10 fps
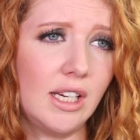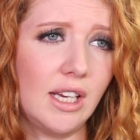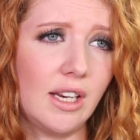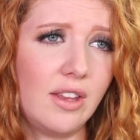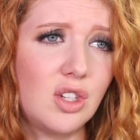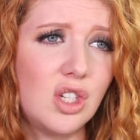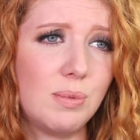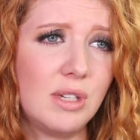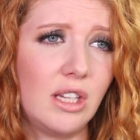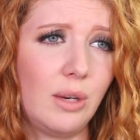and I think she's
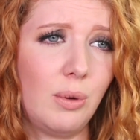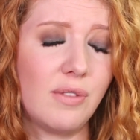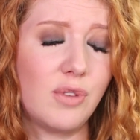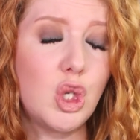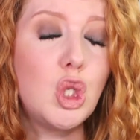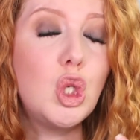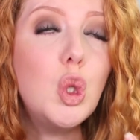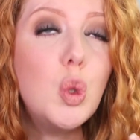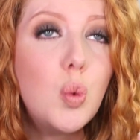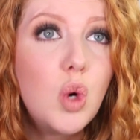been dealing with it for
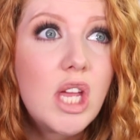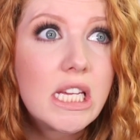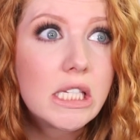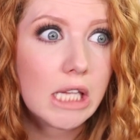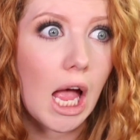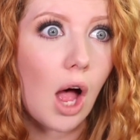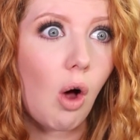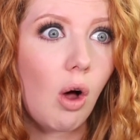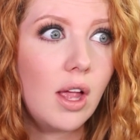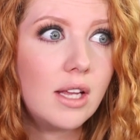2 weeks now.